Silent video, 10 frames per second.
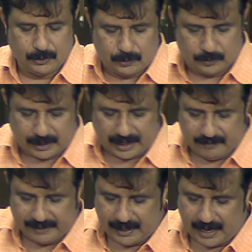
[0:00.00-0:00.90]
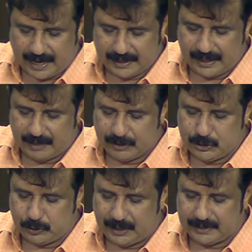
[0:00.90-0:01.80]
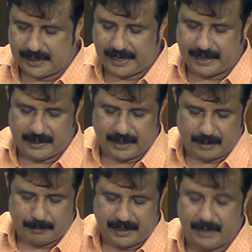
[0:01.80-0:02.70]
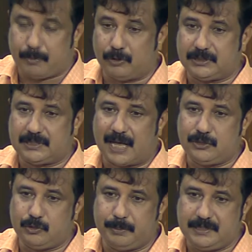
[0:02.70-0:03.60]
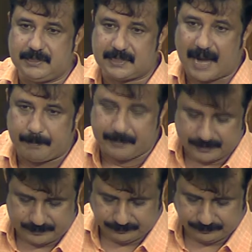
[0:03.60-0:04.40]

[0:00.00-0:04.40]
to the railway and eventually the entire bidding process has to be scrapped.